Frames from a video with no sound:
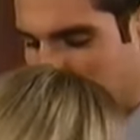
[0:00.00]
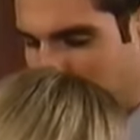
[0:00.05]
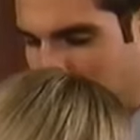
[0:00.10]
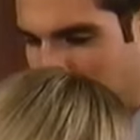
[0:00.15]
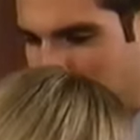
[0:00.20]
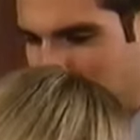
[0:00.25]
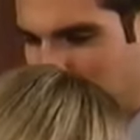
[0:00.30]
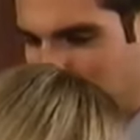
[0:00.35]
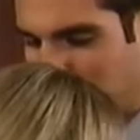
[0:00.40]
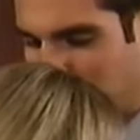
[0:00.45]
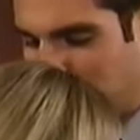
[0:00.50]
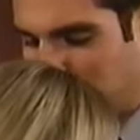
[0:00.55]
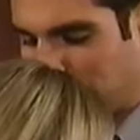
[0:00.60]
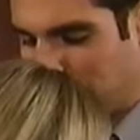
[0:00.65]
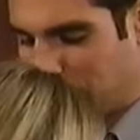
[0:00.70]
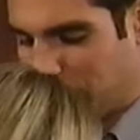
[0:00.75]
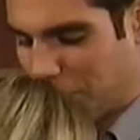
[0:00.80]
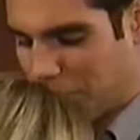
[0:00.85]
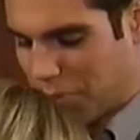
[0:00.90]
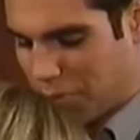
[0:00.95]
Marlo,
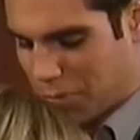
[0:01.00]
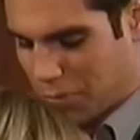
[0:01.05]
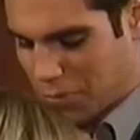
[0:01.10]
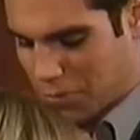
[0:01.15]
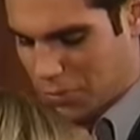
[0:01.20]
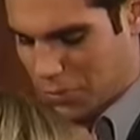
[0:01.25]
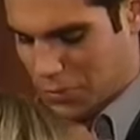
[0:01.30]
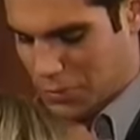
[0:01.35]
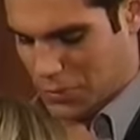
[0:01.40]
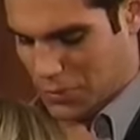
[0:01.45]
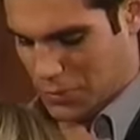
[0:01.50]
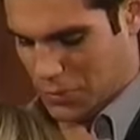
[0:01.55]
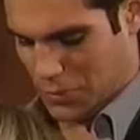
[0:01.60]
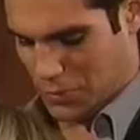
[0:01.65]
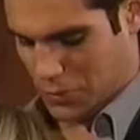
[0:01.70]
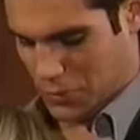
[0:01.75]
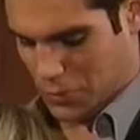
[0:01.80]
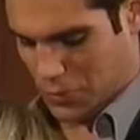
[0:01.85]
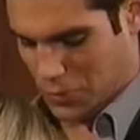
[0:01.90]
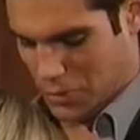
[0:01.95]

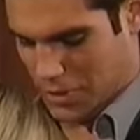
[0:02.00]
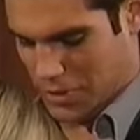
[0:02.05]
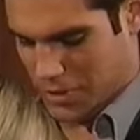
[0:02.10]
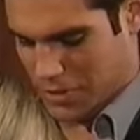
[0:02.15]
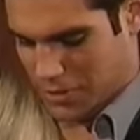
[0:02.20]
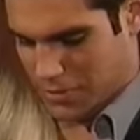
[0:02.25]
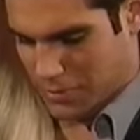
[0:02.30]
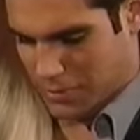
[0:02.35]
what are you